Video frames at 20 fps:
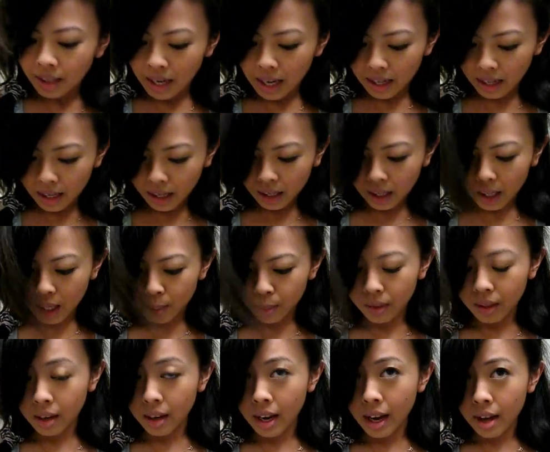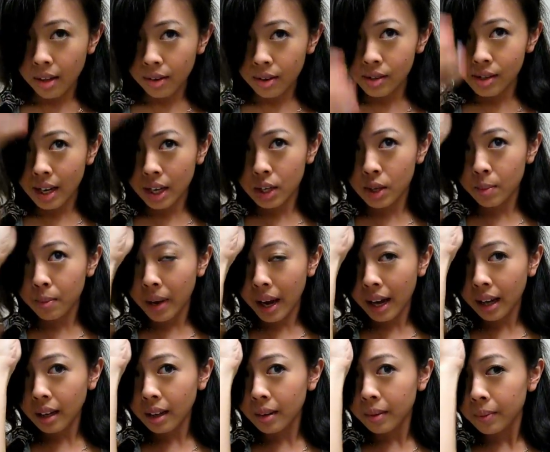and then clip the other section
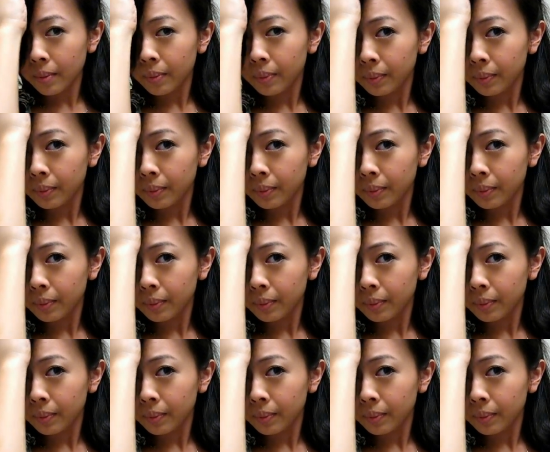back.